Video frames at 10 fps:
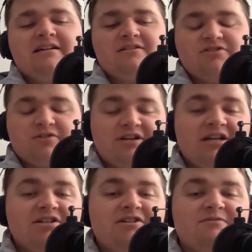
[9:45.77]

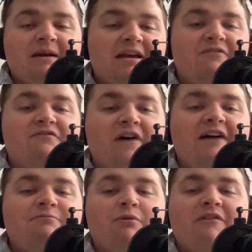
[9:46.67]
Sarkisian's making
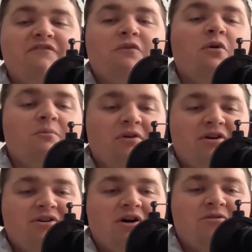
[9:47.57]
$5.4
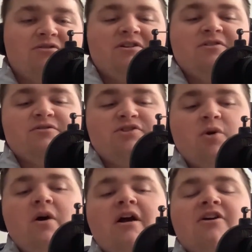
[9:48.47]
million a year.
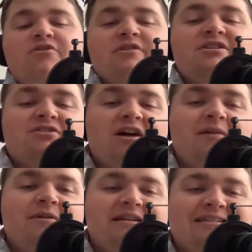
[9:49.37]
So Chris
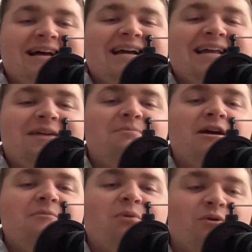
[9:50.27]
Klieman is now getting
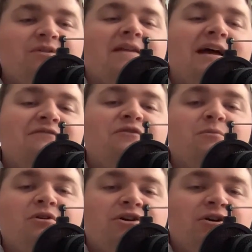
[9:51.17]
paid more than the head
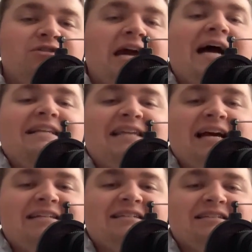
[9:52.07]
football coach at
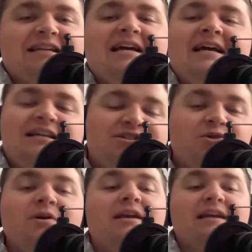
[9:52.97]
Texas, and he's
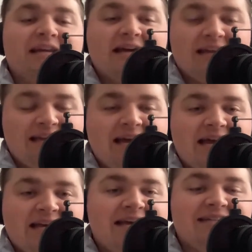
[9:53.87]
doing it
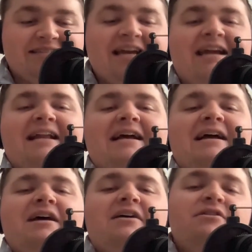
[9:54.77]
at K-State.
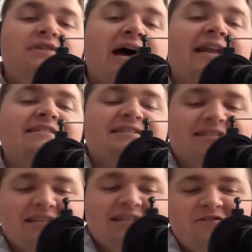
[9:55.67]
That is a
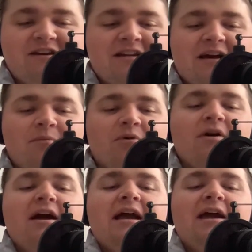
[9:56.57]
significant
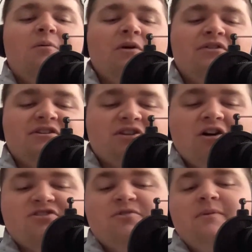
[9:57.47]
number. And what this
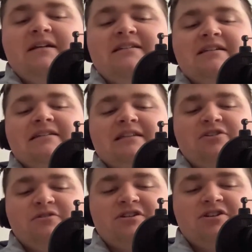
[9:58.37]
also means is
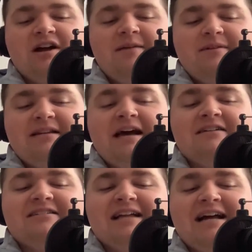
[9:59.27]
that Chris Klieman now
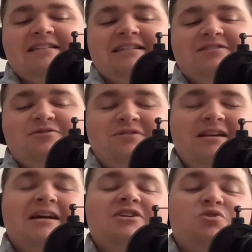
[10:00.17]
slides into
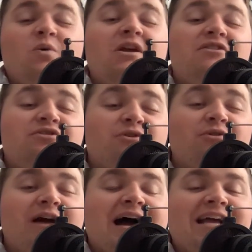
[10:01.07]
the
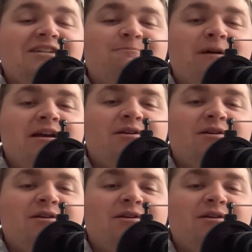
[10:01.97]
23rd highest paid